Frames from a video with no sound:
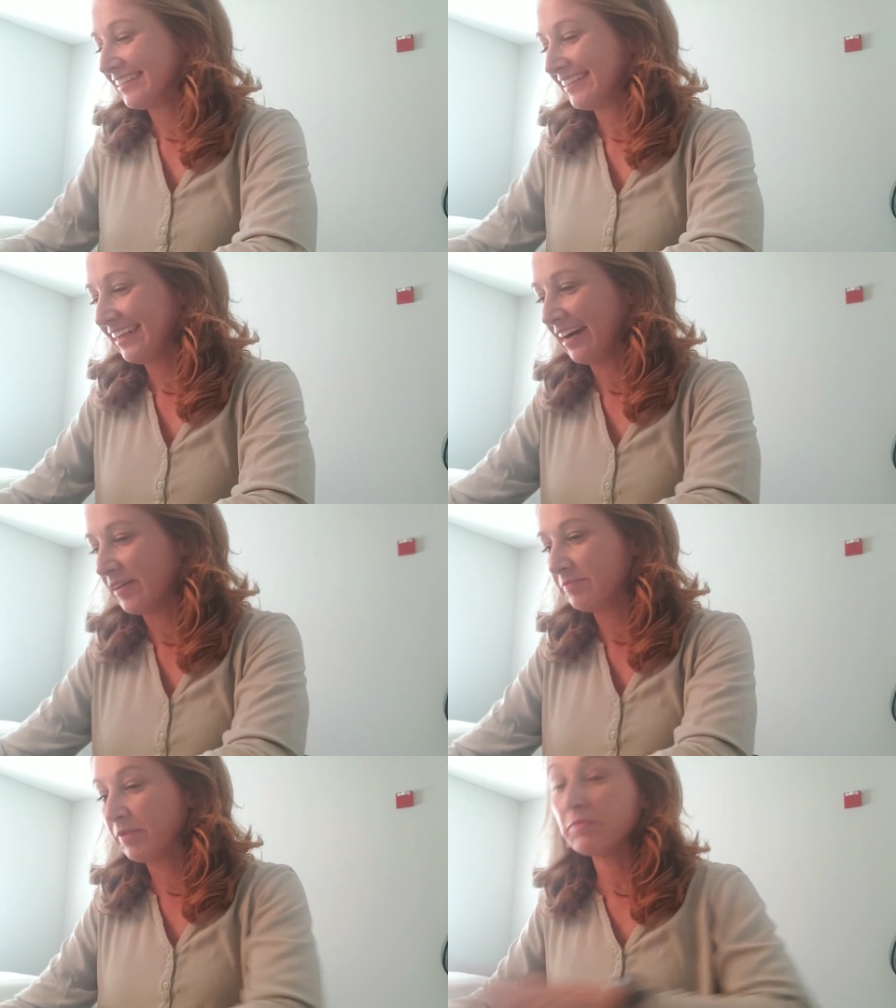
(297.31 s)
yeah,
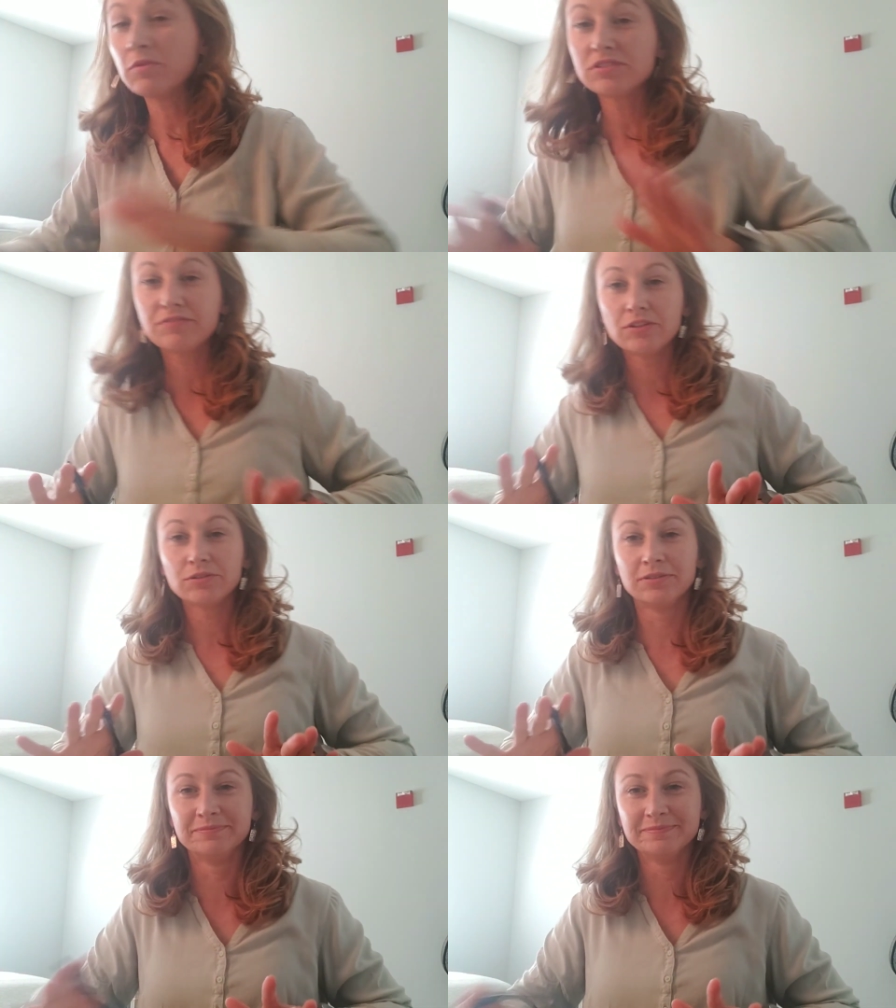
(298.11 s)
but most of
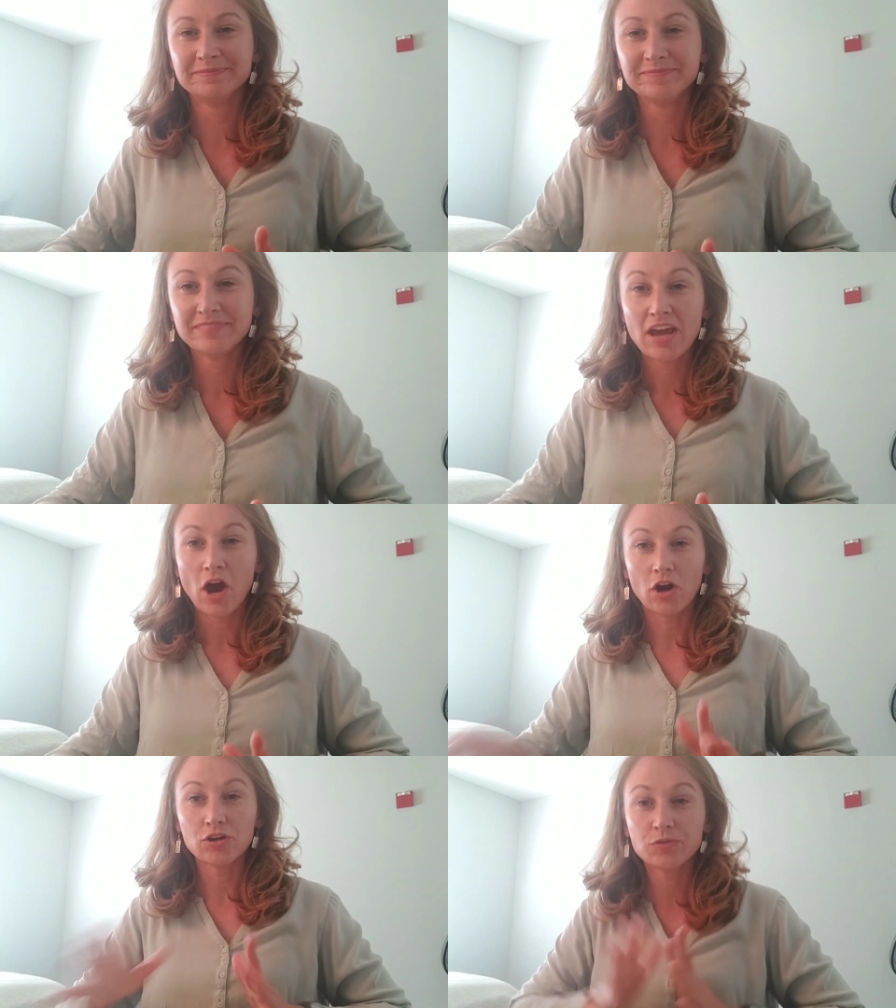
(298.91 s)
you
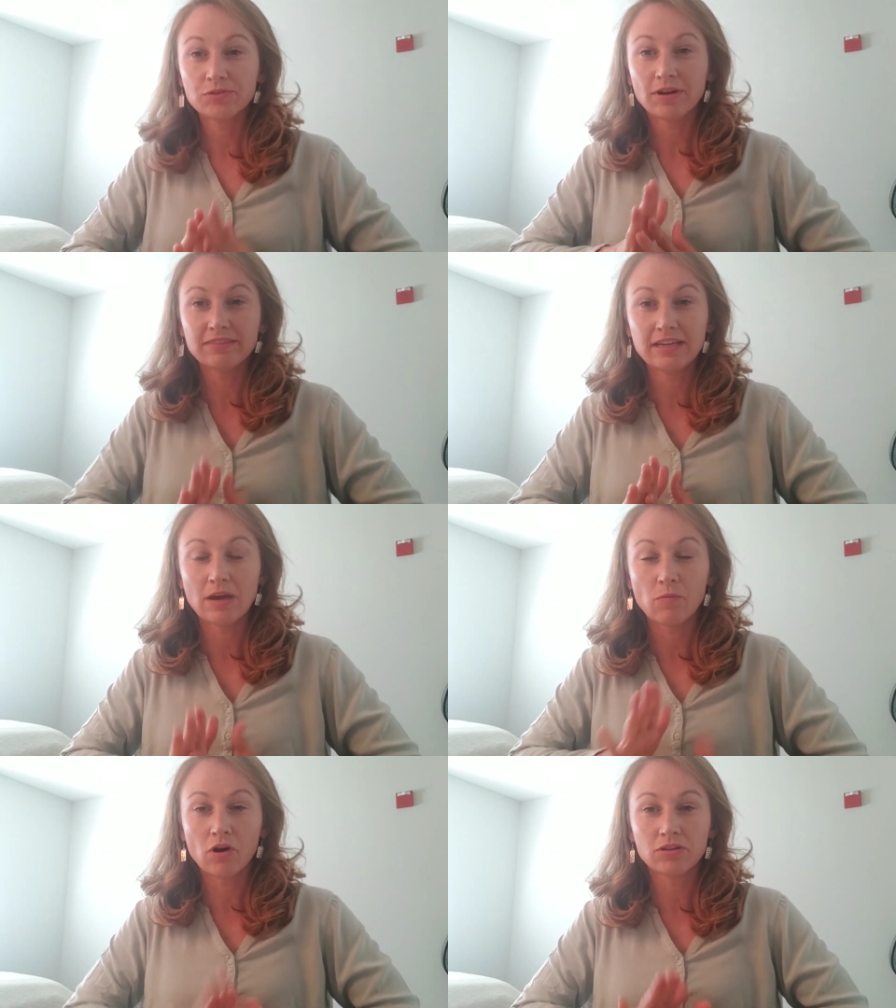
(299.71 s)
are doing the right thing
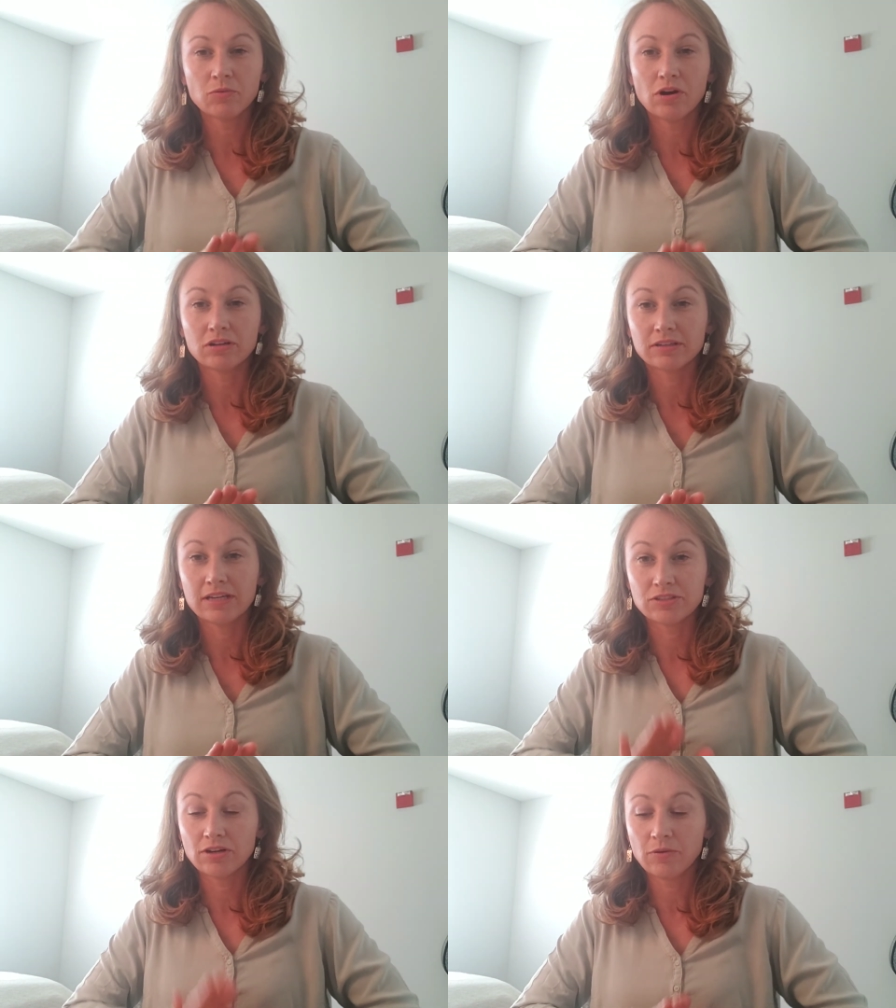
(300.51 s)
and walking the walk and
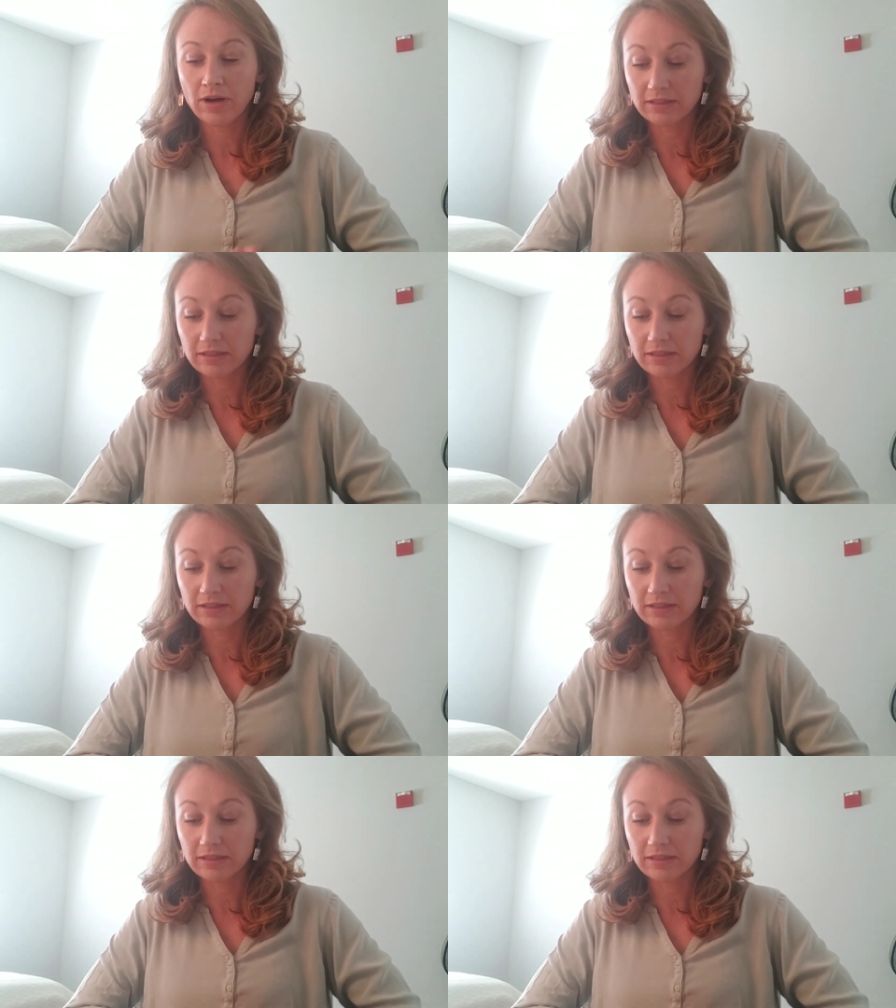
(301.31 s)
turning away.